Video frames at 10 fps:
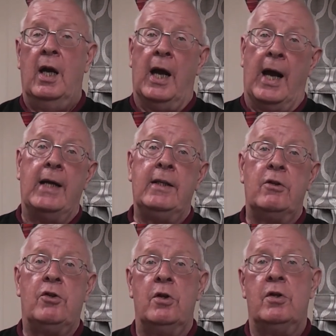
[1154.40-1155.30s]
And
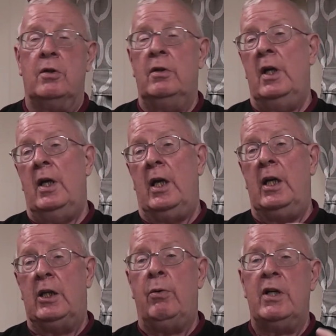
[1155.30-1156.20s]
as usual,
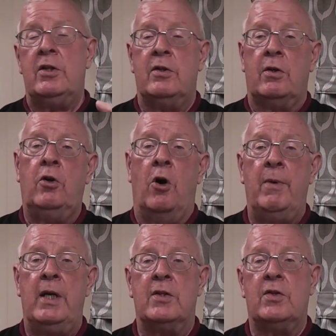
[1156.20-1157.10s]
any questions or
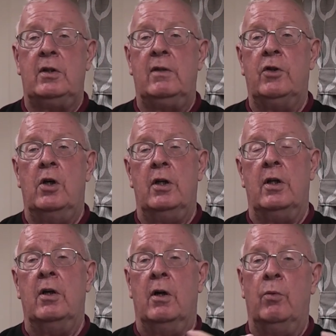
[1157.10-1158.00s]
comments that you've got
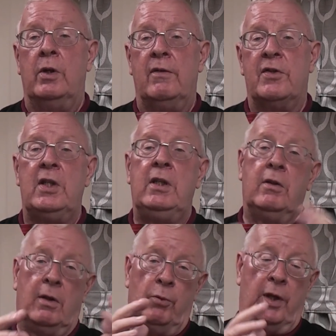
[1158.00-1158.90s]
on what you've
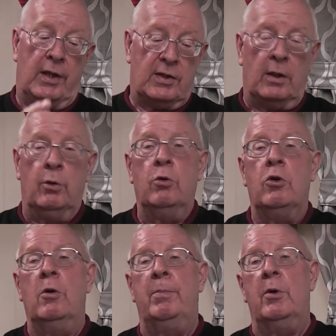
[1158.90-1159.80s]
seen, whether it's a
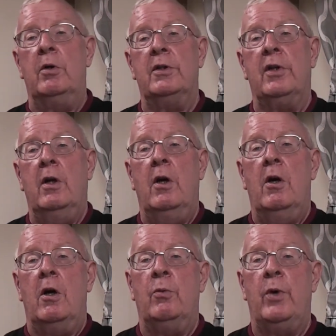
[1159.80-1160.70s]
logo board
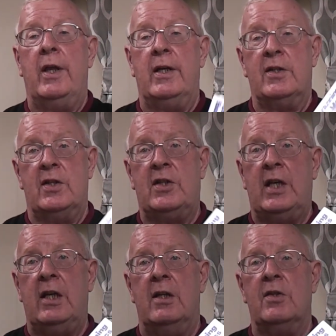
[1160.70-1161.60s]
or whether it's the
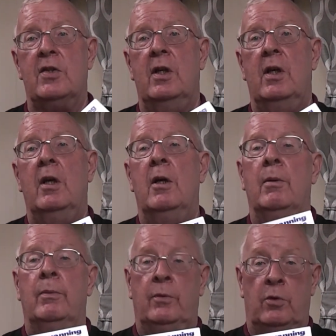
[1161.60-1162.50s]
stickers,
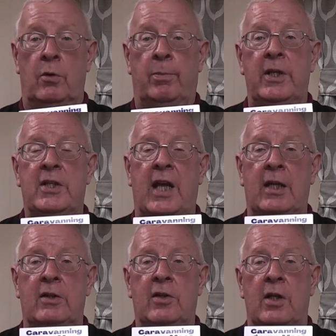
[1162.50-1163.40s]
do please get
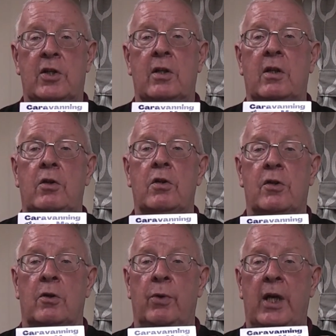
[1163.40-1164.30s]
in touch in the
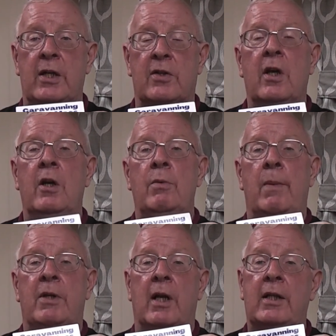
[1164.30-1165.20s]
usual ways. We'd
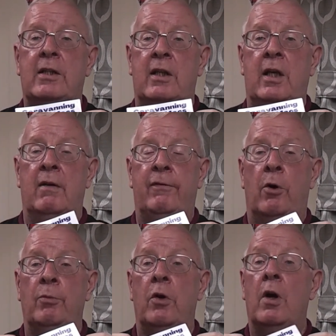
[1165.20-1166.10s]
be delighted to hear
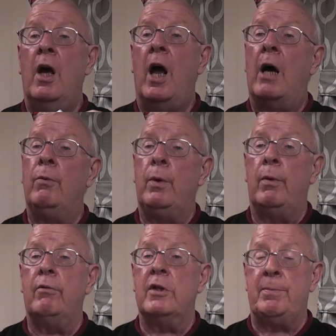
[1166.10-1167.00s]
from you, and we
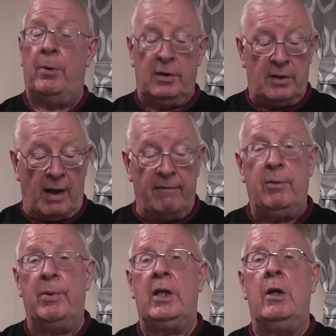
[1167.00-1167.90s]
will respond to
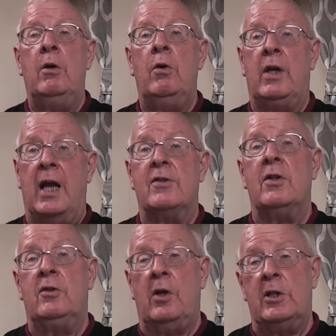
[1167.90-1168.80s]
everybody who gets
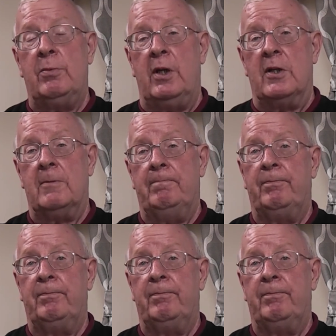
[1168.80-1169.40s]
in touch with us.